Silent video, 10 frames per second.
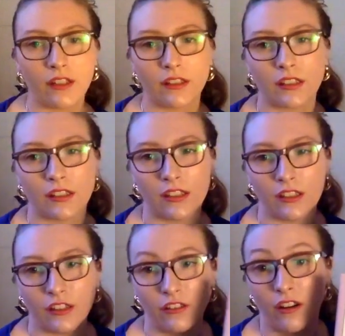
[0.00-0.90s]
this
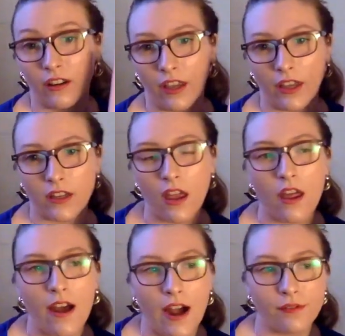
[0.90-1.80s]
this year again
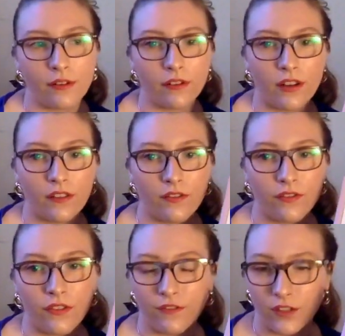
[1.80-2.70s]
after I got
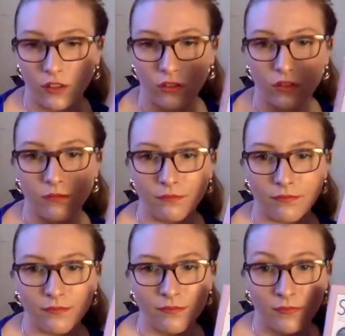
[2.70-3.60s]
the physical
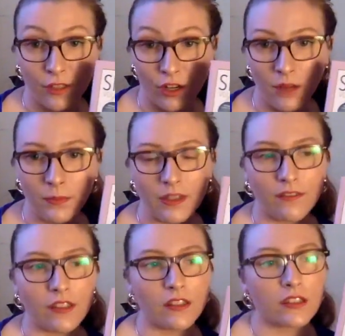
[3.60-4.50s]
copy of
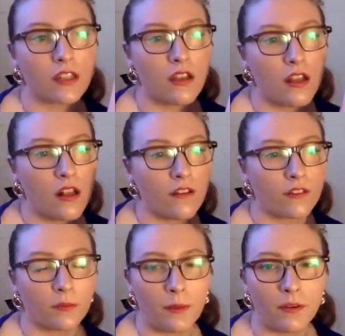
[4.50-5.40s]
this
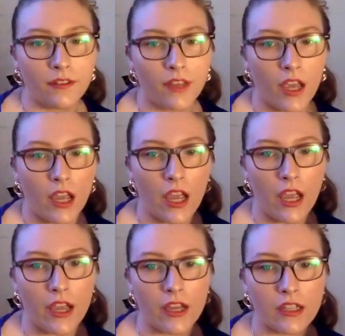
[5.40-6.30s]
for my birthday,
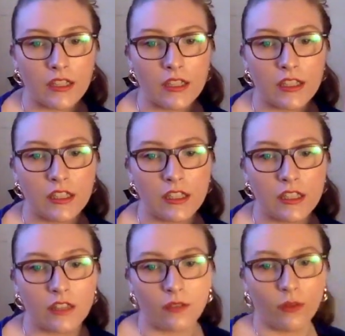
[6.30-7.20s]

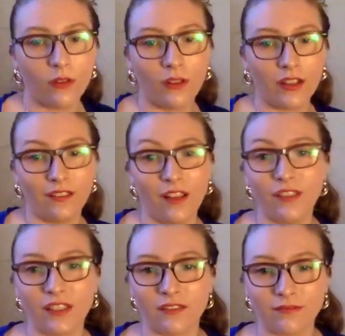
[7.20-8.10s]
and well, I love
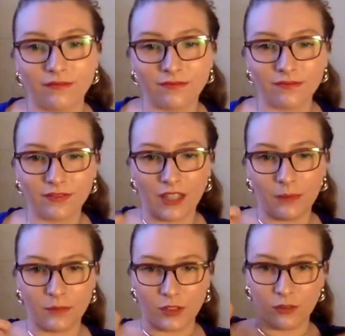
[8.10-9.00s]
it.
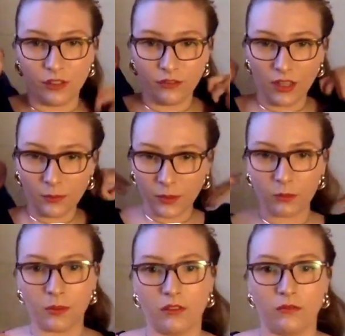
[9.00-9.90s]
I'm showing you a little
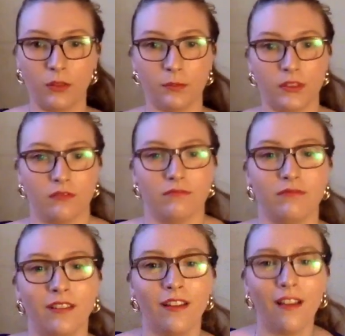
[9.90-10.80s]
boob. Oops.
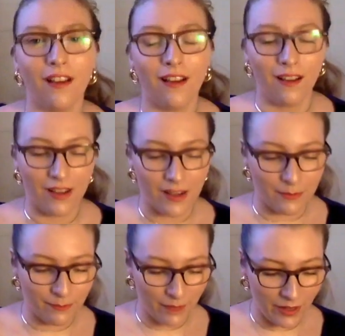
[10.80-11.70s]

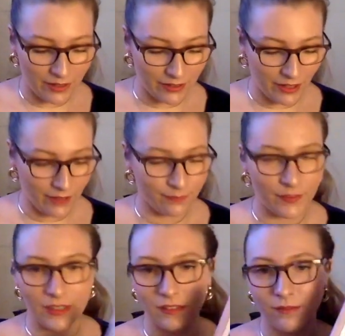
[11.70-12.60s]
Um, and yeah,
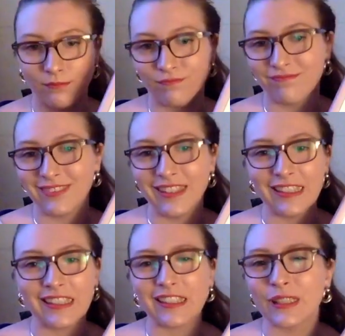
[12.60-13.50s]
it it
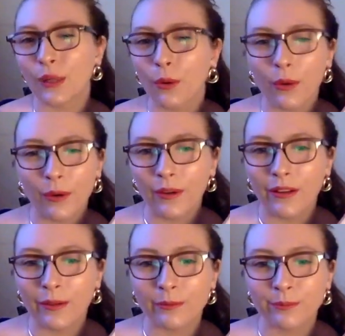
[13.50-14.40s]
is so good.